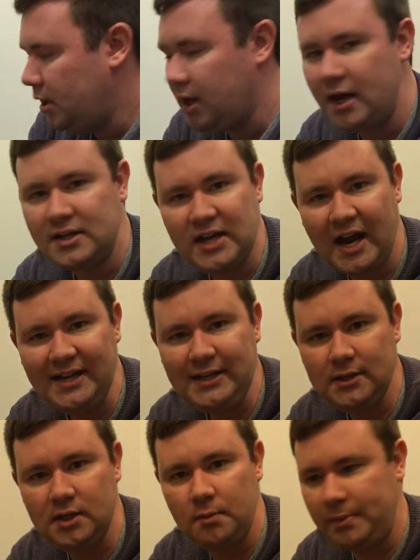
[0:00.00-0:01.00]
a tiny
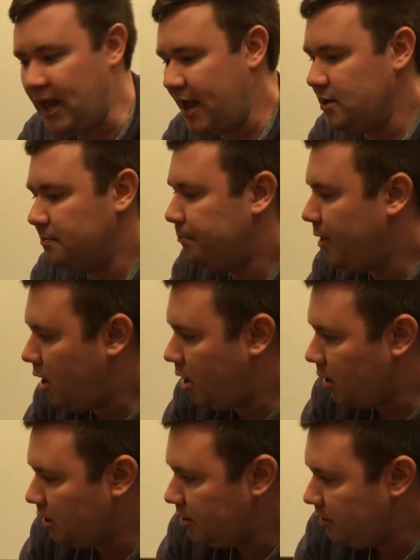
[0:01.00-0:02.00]
little platinum
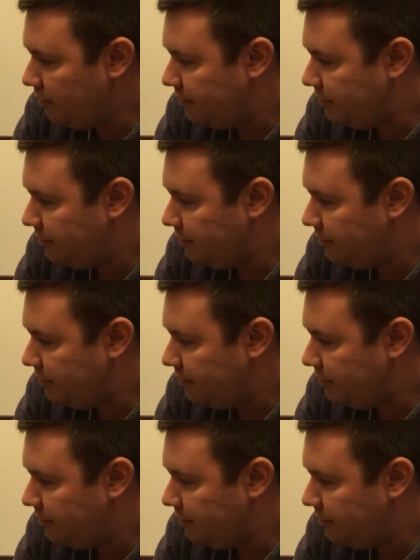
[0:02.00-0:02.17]
ball